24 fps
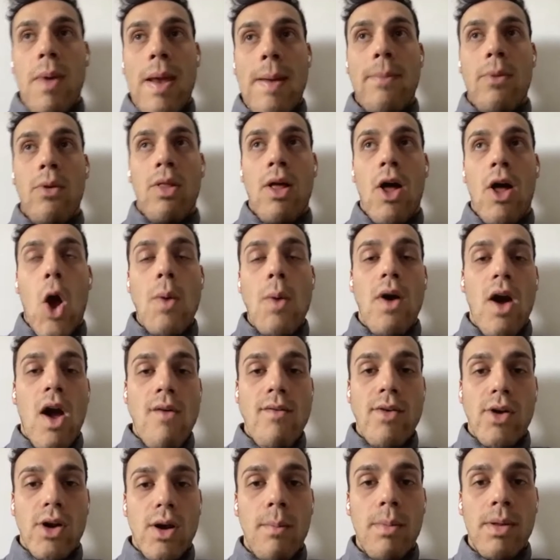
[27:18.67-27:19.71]
People that
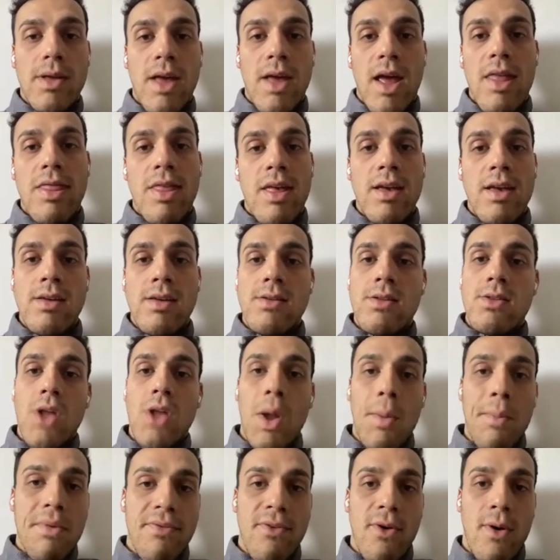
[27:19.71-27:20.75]
overcomplicate things
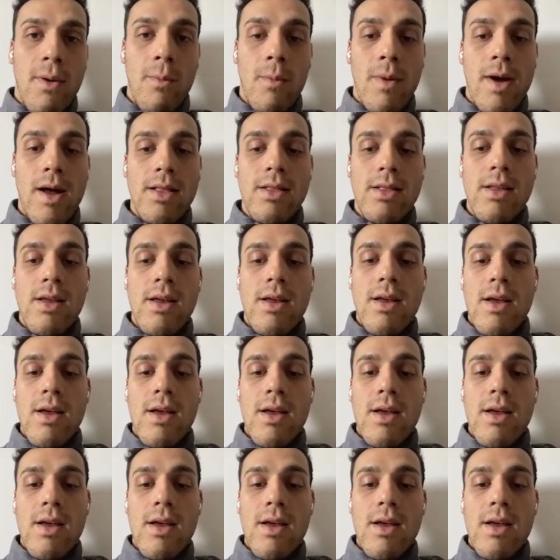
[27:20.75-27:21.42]
don't perform well.